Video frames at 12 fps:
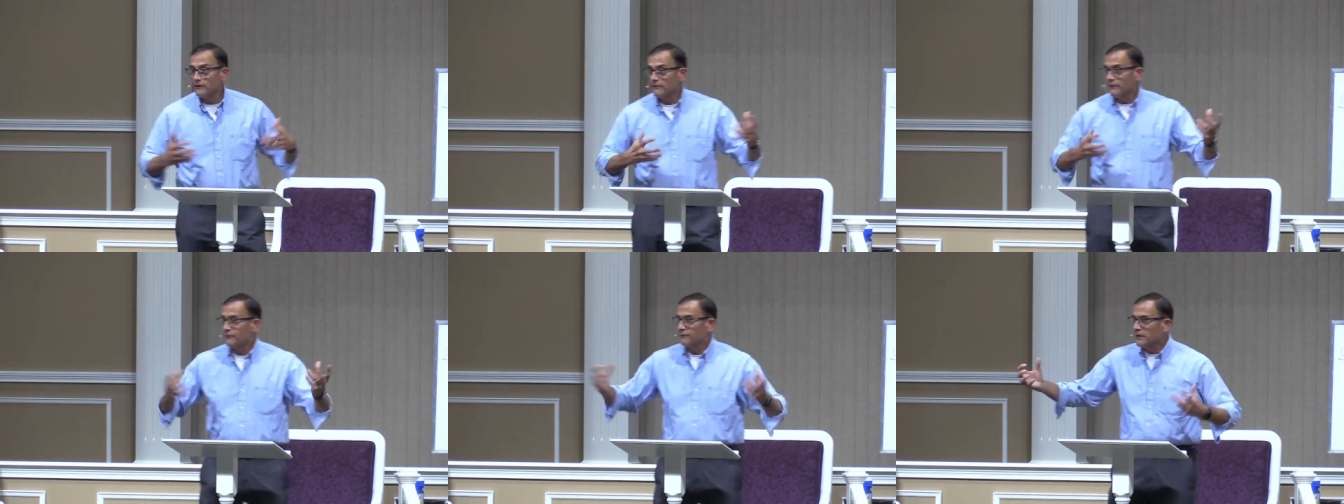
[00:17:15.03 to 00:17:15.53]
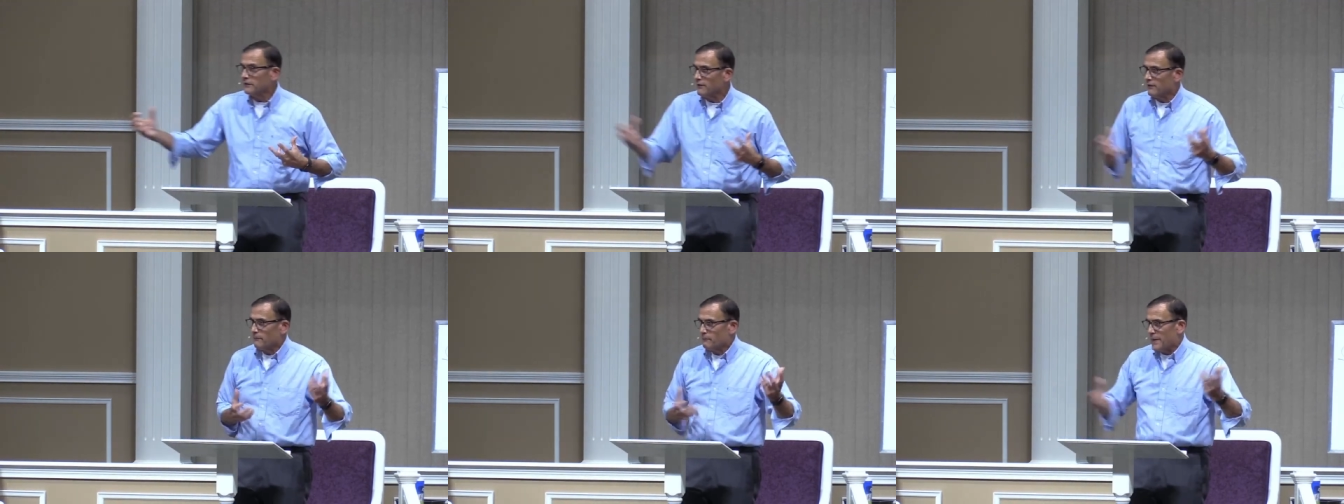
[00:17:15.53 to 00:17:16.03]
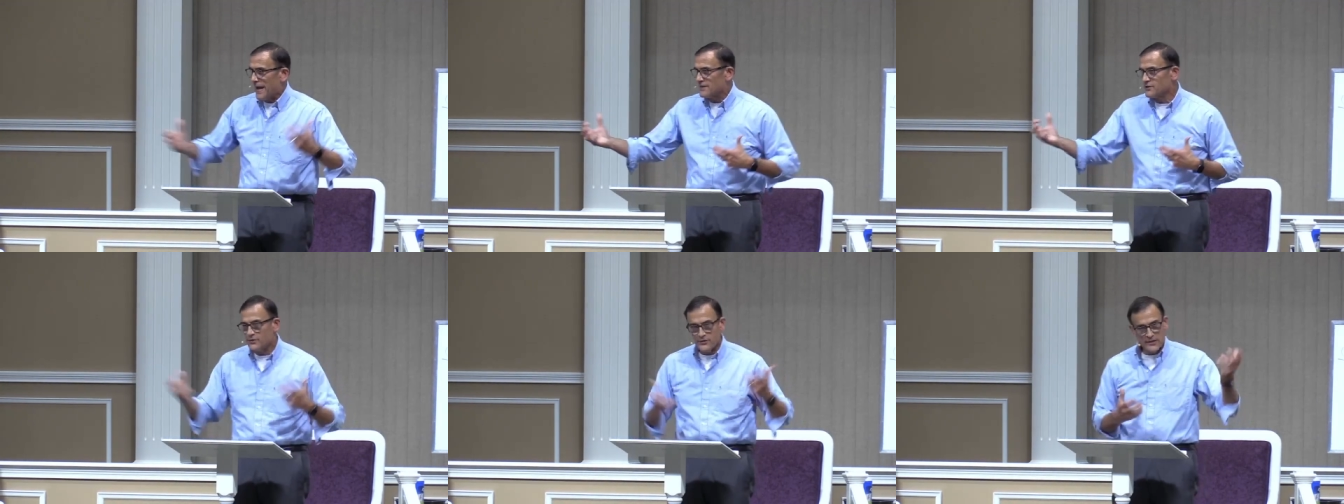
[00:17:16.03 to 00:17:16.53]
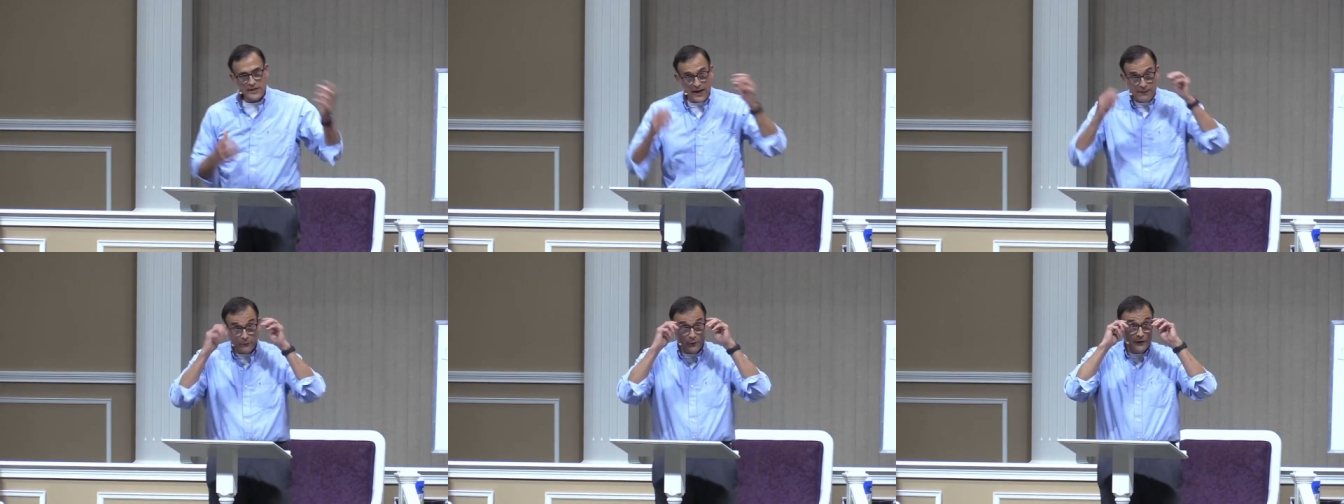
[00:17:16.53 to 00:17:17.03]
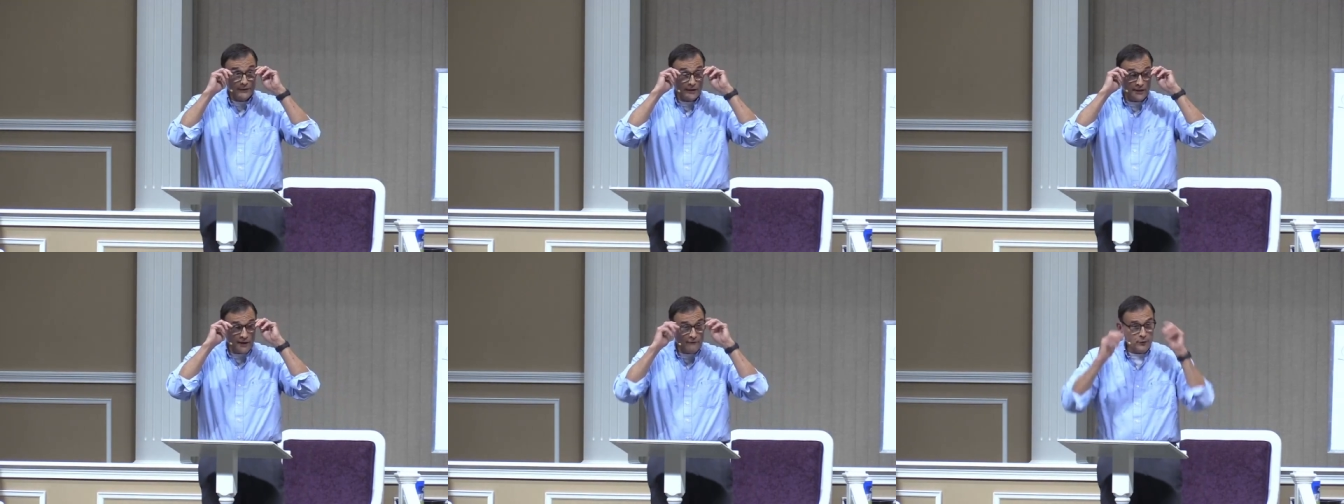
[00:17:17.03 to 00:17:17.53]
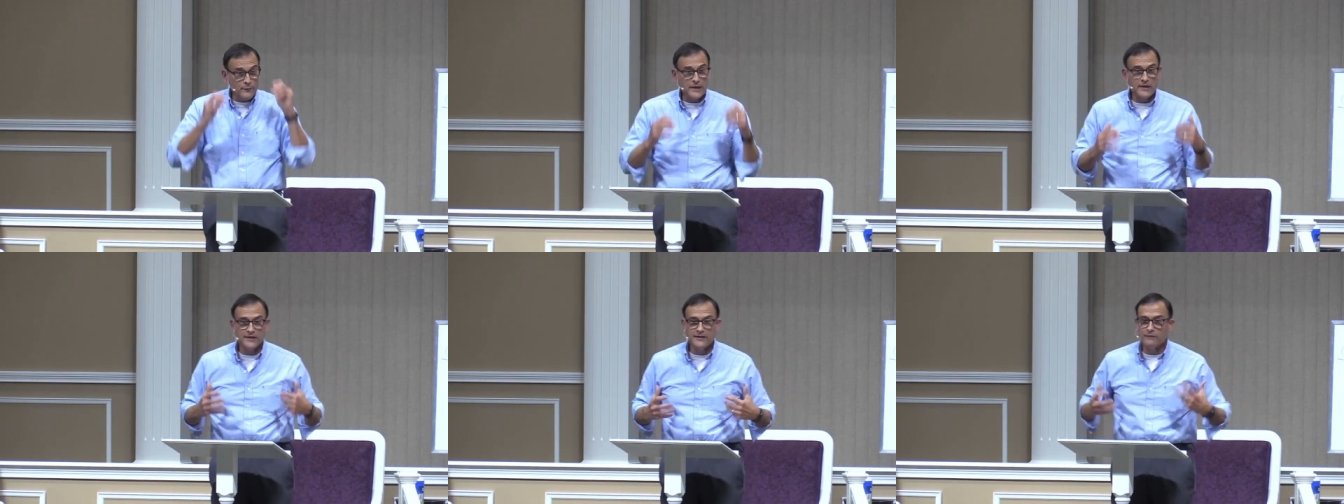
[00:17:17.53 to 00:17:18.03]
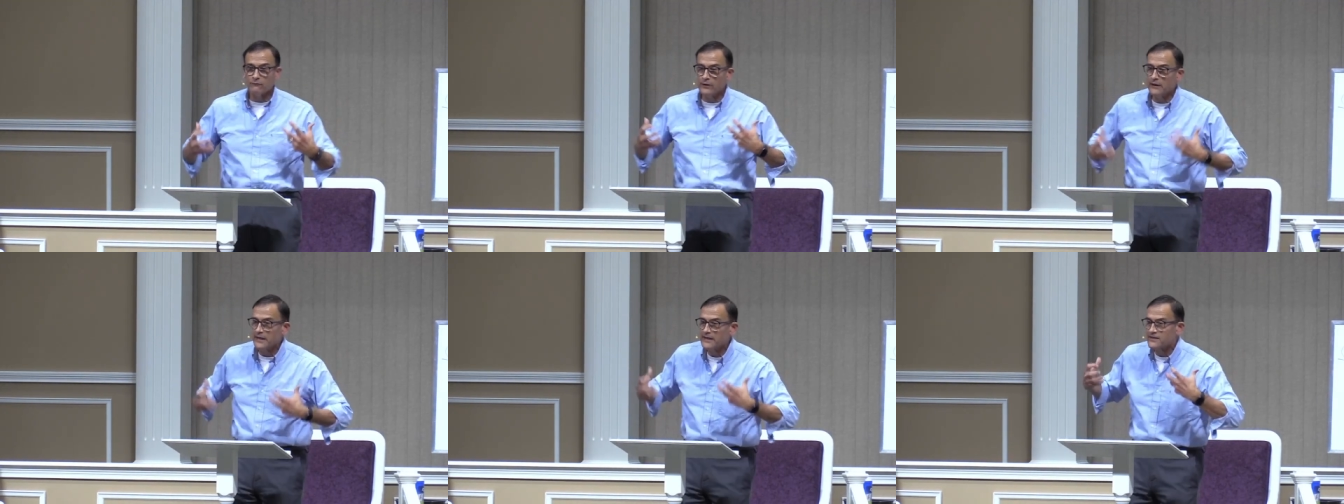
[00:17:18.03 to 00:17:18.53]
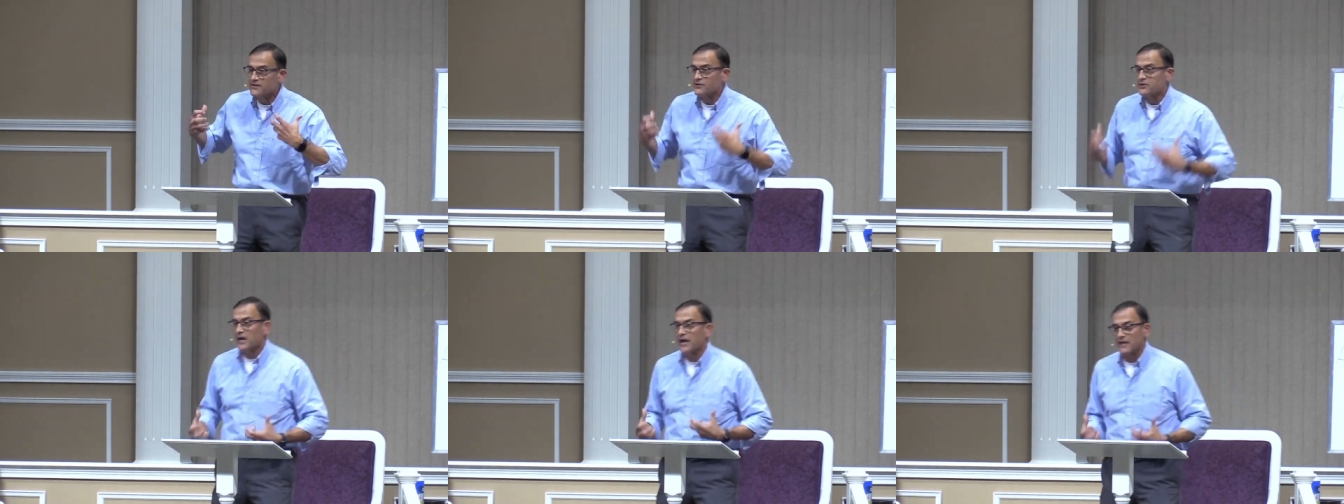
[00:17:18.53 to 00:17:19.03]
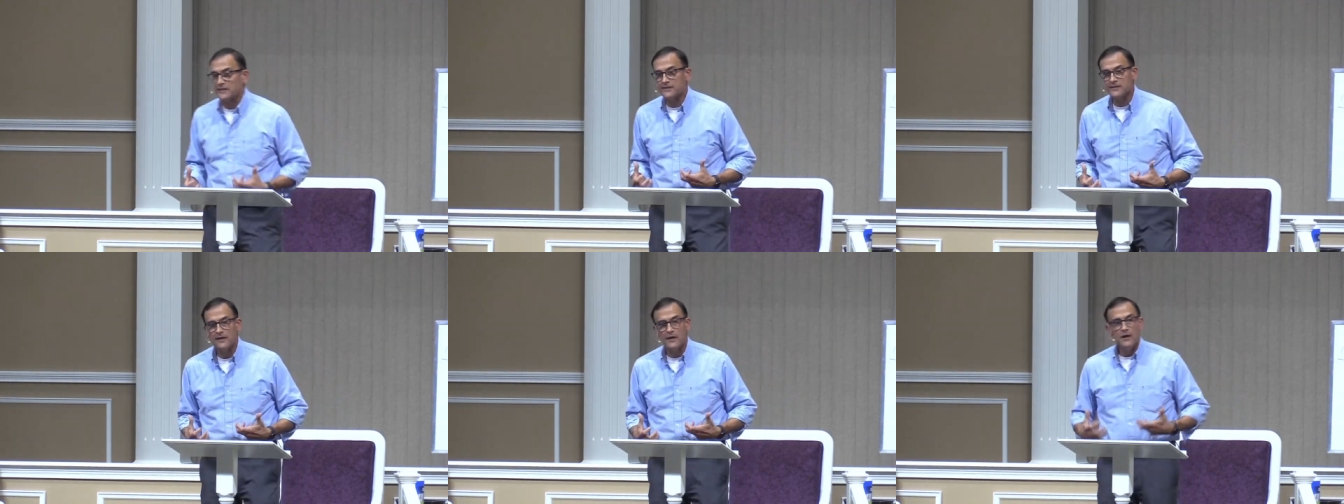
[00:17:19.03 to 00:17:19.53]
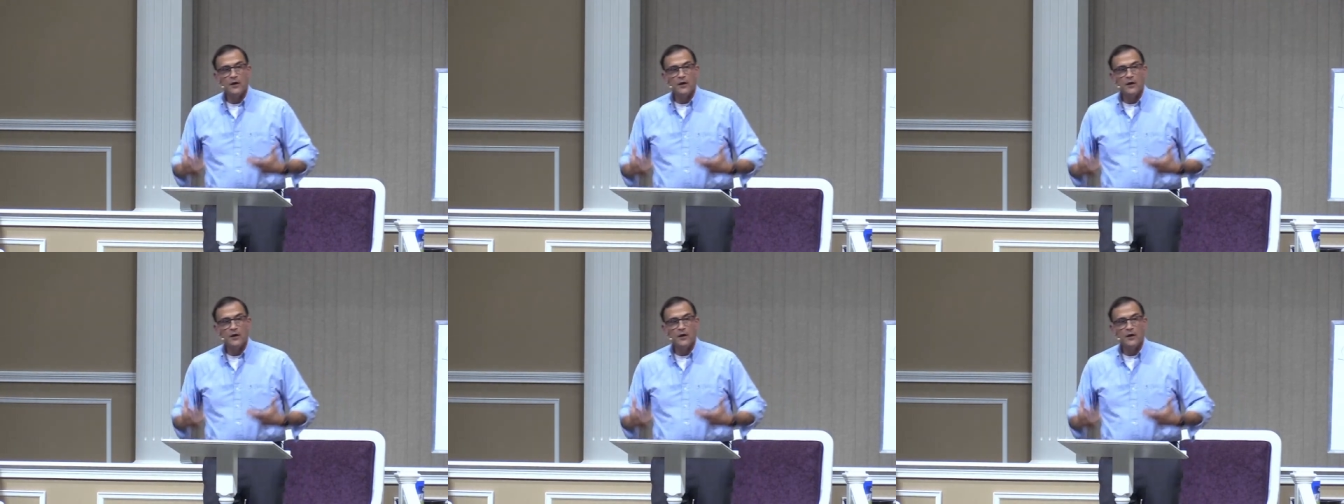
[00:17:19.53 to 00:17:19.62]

the three little passages I'm going to give you because it really suggests